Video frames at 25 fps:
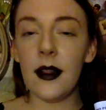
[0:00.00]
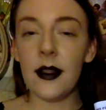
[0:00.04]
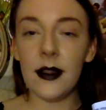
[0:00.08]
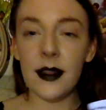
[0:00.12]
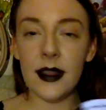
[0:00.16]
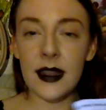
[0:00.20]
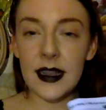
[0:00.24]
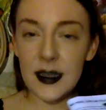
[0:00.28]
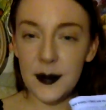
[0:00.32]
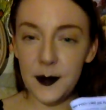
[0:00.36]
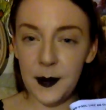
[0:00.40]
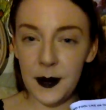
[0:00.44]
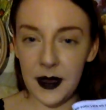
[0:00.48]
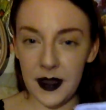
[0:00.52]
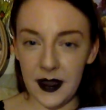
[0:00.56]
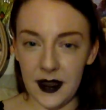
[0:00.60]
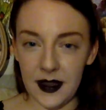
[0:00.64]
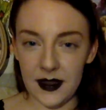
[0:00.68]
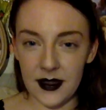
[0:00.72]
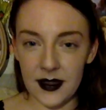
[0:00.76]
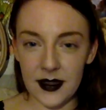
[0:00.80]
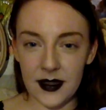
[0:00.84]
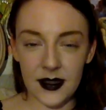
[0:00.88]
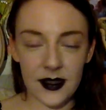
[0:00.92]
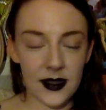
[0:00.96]
This
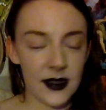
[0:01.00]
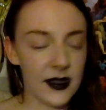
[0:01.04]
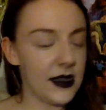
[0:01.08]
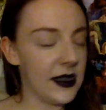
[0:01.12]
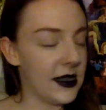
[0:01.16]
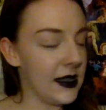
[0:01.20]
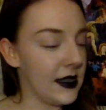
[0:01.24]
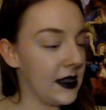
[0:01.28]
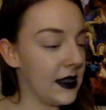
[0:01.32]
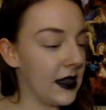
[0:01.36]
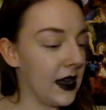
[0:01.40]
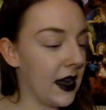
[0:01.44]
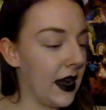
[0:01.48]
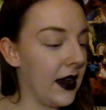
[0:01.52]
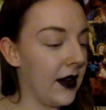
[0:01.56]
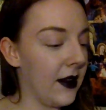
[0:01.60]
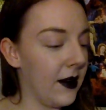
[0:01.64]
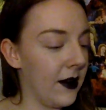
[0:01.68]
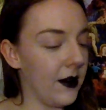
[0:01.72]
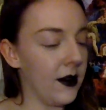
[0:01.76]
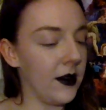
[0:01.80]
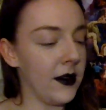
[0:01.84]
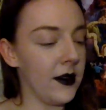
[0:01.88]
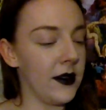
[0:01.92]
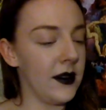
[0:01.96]
piece is
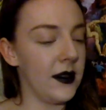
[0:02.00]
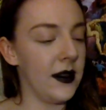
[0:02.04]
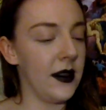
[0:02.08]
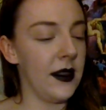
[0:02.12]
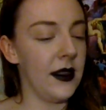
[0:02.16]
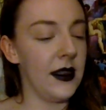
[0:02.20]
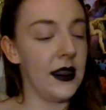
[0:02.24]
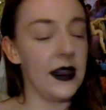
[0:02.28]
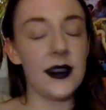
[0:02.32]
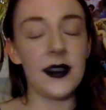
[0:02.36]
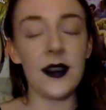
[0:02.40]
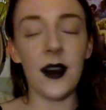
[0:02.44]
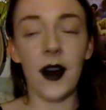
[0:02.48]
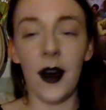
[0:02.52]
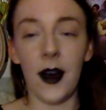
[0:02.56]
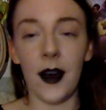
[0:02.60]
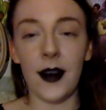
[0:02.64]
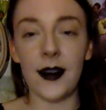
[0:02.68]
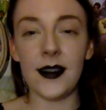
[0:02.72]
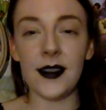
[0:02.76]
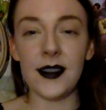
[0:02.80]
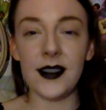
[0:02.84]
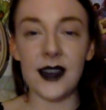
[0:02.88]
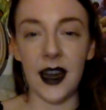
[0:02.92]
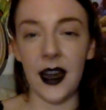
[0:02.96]
titled This
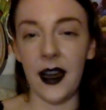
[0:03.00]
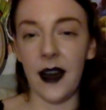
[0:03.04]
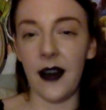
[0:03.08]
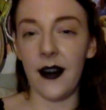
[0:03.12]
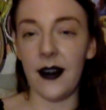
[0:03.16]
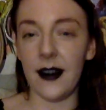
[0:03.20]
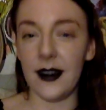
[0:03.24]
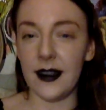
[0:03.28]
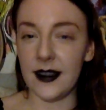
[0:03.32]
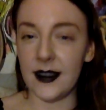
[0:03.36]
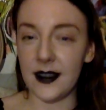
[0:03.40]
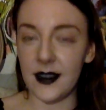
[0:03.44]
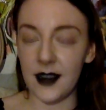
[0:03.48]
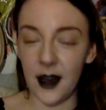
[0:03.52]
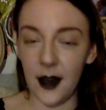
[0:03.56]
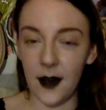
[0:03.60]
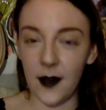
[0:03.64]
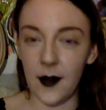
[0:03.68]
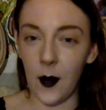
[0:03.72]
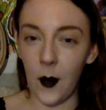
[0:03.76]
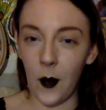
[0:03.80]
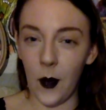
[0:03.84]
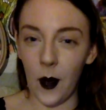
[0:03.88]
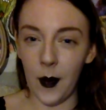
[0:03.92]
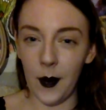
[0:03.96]
Art Terrorist
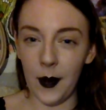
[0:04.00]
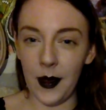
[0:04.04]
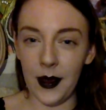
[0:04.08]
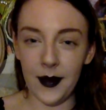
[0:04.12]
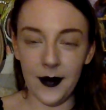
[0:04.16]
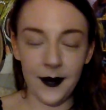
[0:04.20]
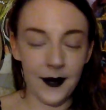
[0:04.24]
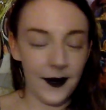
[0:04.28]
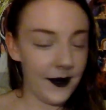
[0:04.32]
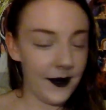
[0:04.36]
of a Woman.